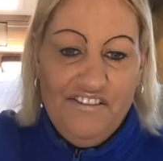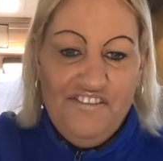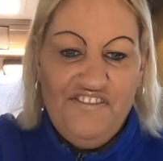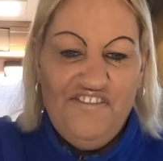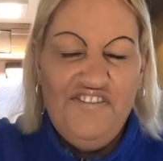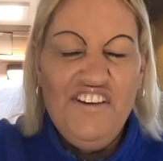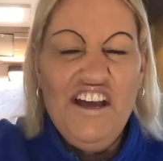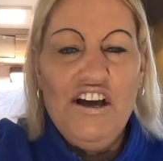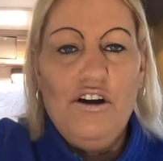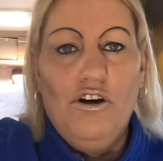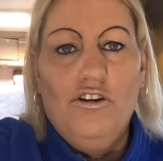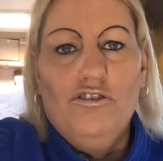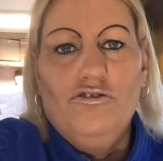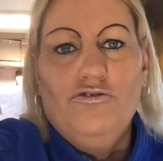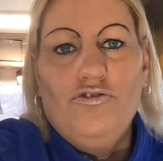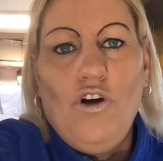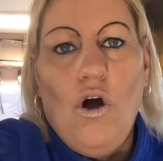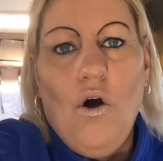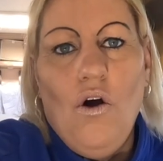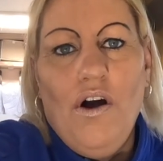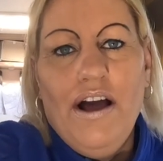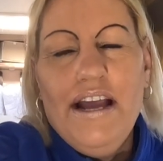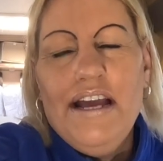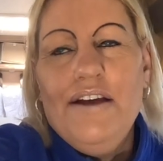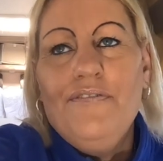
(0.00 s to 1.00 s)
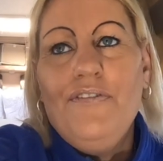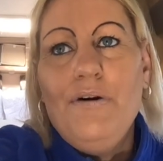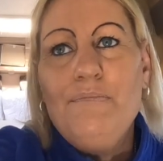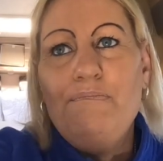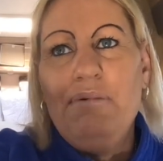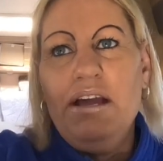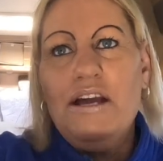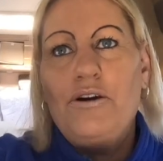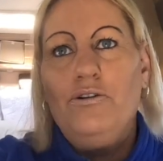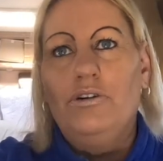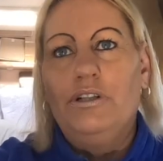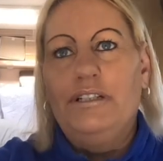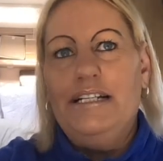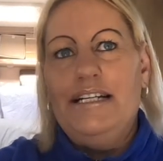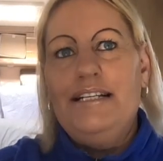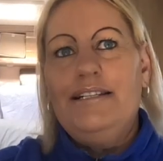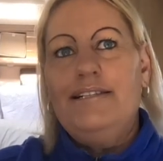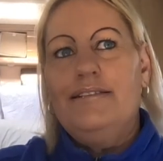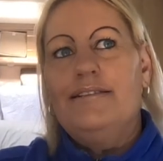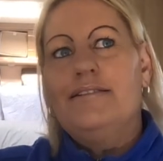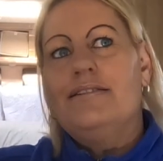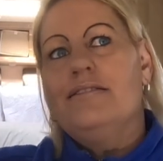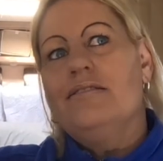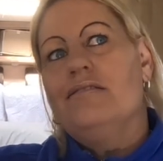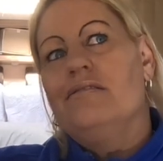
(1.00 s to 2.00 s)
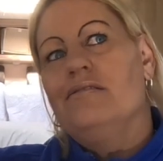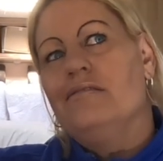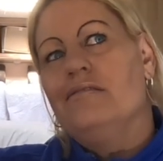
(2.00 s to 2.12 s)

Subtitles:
Fit all right, if I be honest.